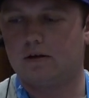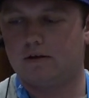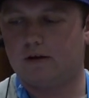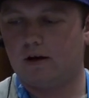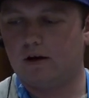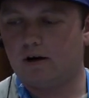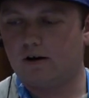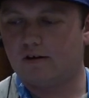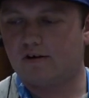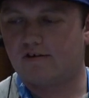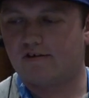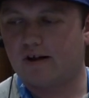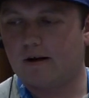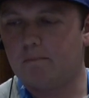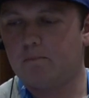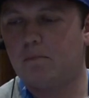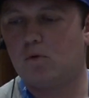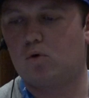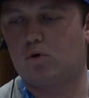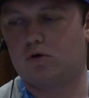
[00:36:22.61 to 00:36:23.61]
There are
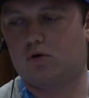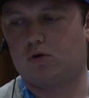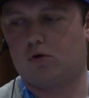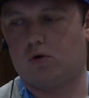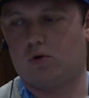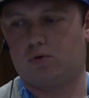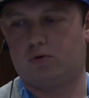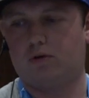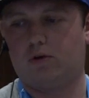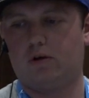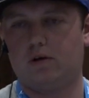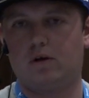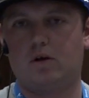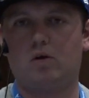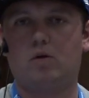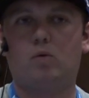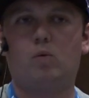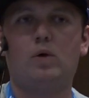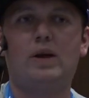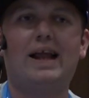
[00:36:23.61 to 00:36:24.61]
some more code
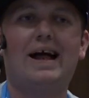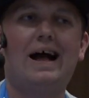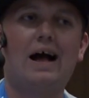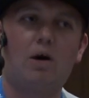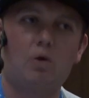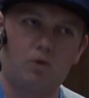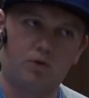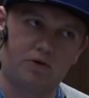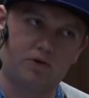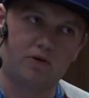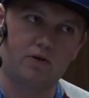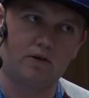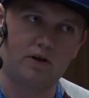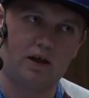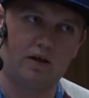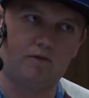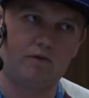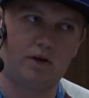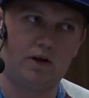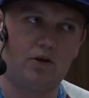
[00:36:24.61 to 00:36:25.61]
without
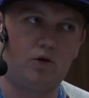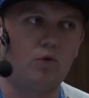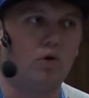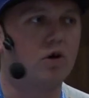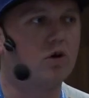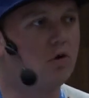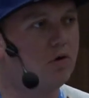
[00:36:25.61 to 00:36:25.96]
giving you a